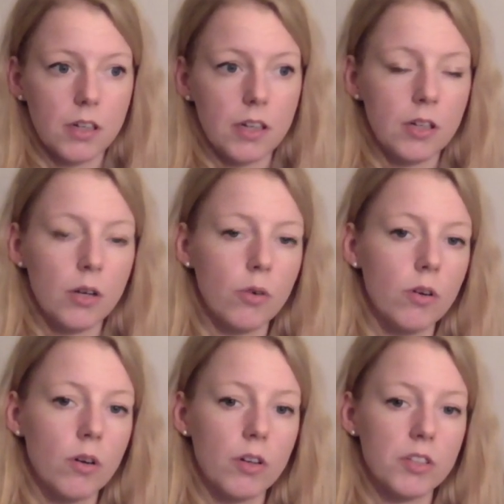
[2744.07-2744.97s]
no
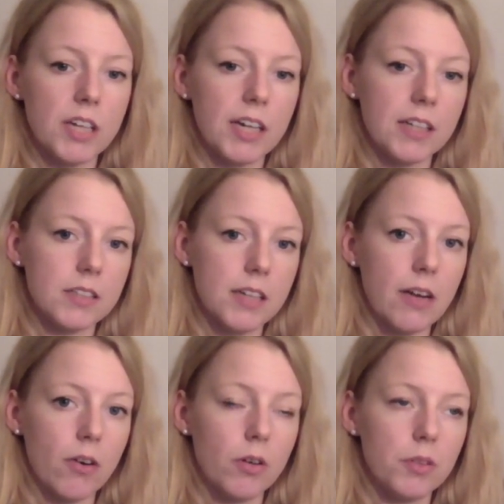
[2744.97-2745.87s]
contact at
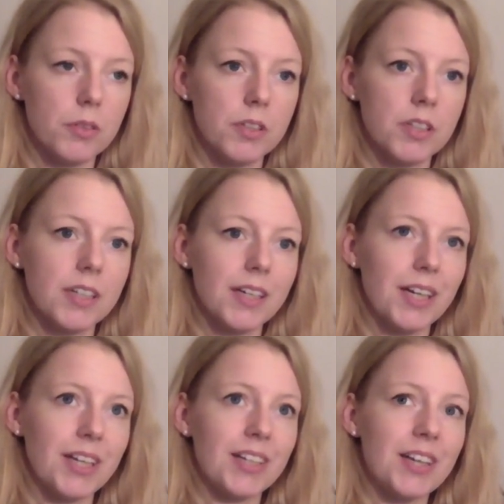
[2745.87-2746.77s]
all.
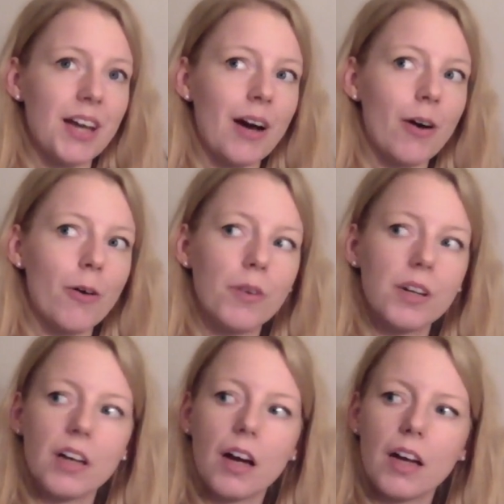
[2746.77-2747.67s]
And now,
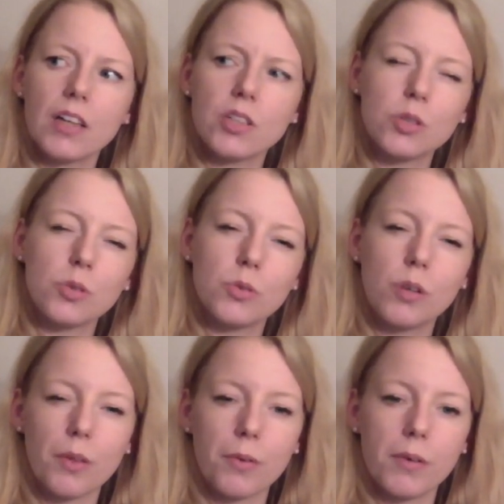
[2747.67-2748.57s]
2
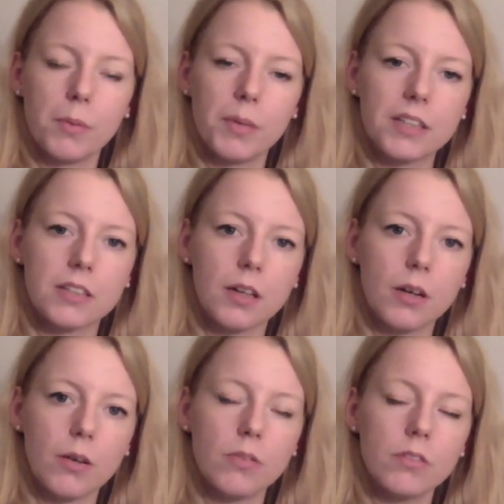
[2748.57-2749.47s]
or 3 weeks
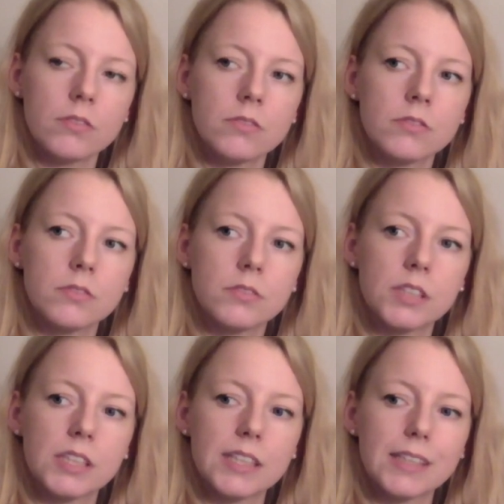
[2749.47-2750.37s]
ago,
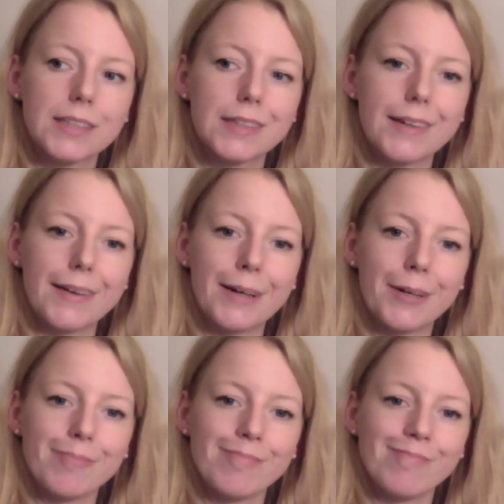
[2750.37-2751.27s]

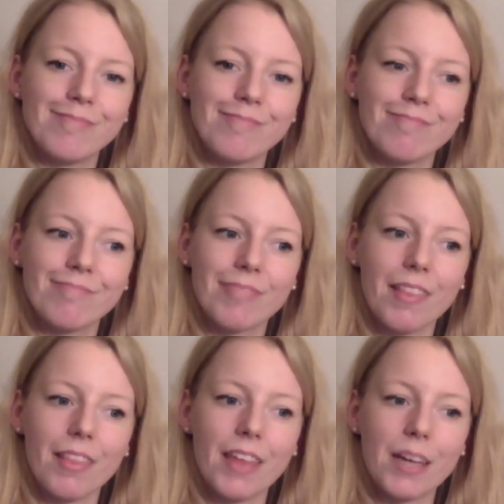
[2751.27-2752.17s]
um,
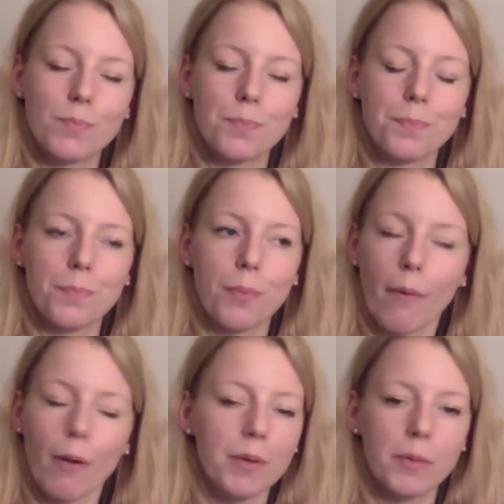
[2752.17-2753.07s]
that
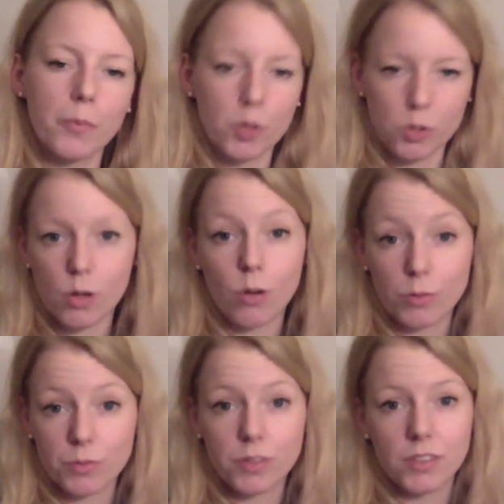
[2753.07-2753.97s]
problem was
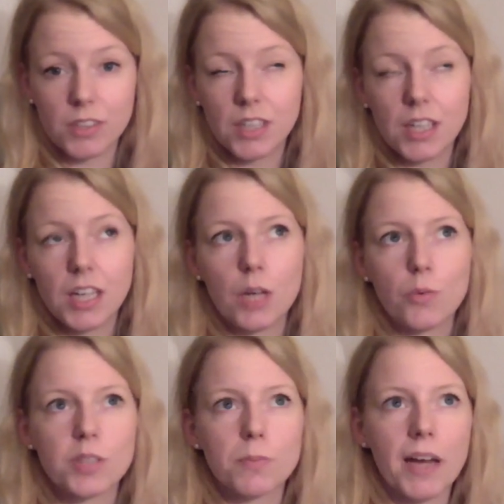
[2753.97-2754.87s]
solved. It
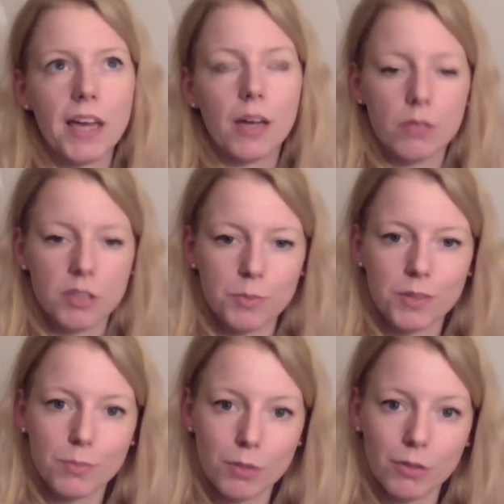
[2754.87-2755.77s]
was my
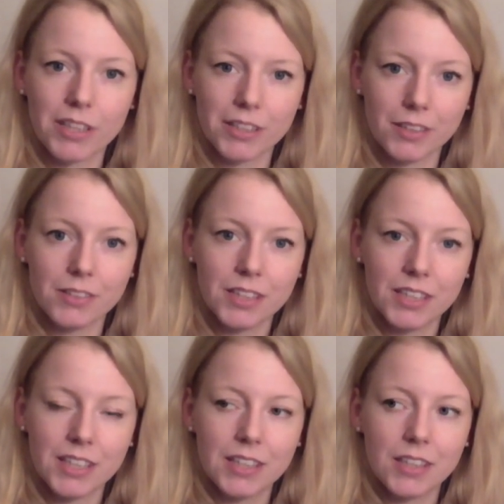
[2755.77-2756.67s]
Christmas miracle.
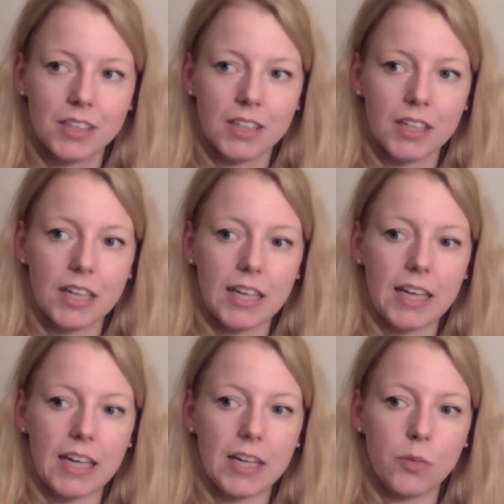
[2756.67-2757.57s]

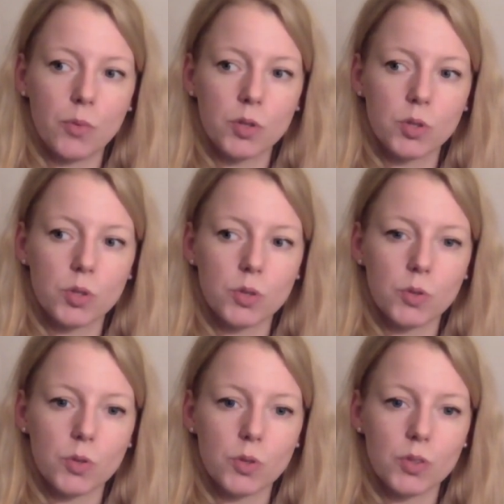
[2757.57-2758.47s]
It was
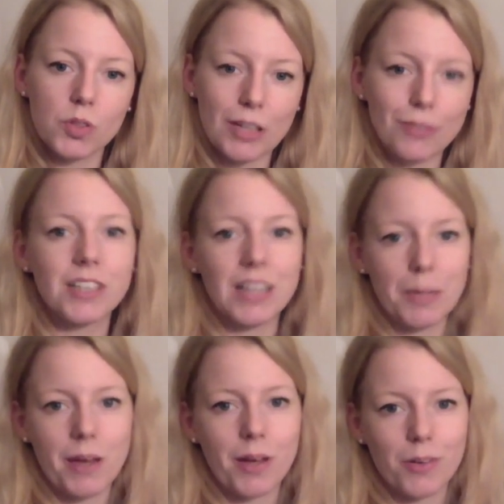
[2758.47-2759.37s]
definitely
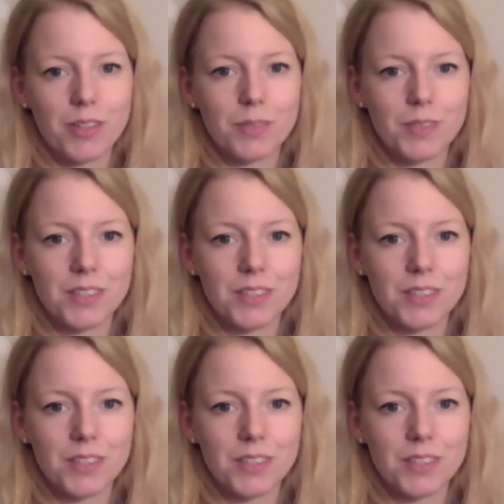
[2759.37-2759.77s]
my Christmas